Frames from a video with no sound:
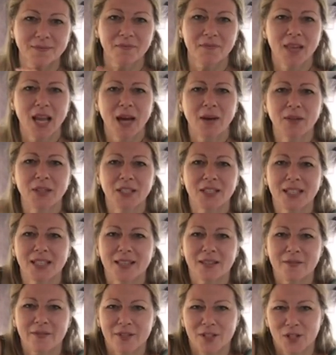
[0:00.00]
I would look
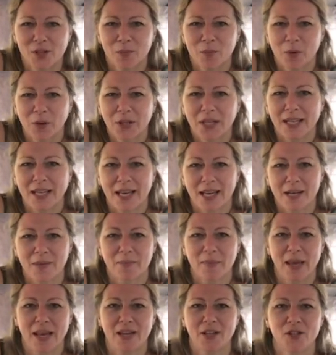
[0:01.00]
at the vision board and get
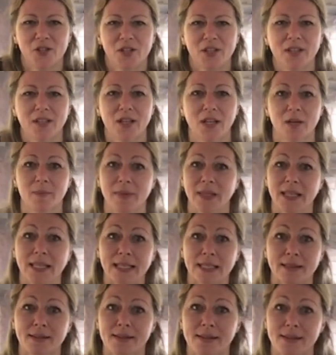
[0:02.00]
impatient, and I'd be
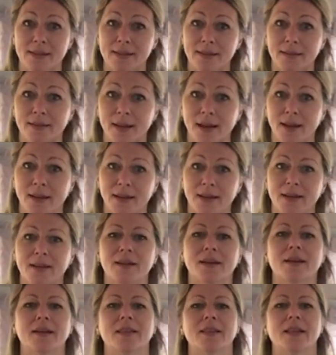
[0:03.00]
like, it's still not
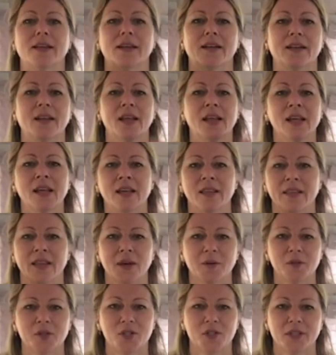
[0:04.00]
here. And then
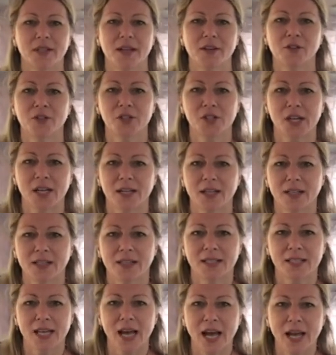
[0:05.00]
that would just
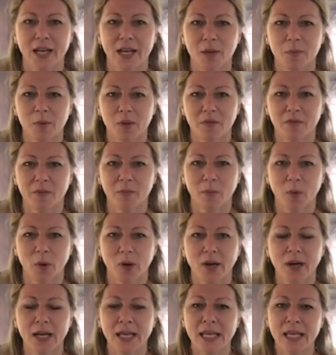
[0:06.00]
energetically tie it up even
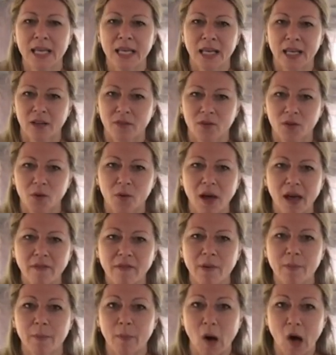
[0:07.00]
more. If you
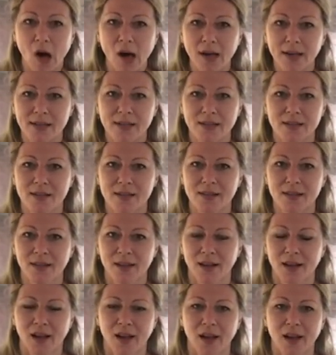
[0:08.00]
have a box,
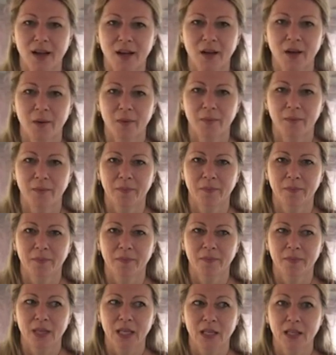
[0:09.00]

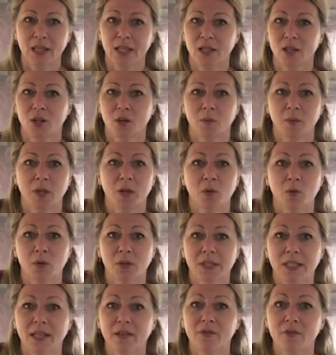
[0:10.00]
like it could be an
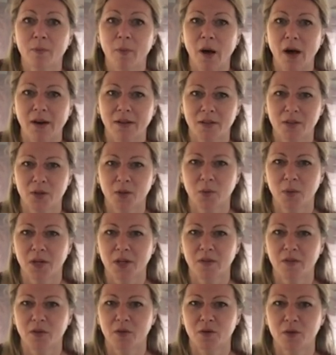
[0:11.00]
old gift box or one
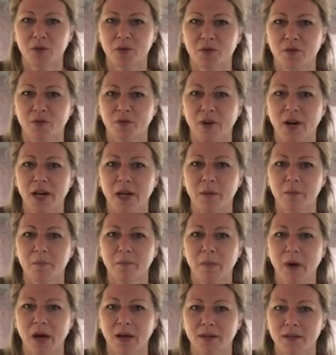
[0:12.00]
of those
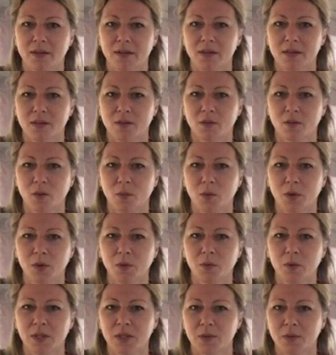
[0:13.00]
frame boxes, the
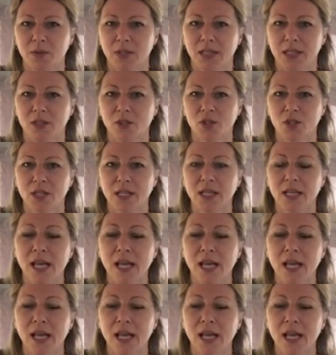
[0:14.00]
wooden ones with the hinge lid,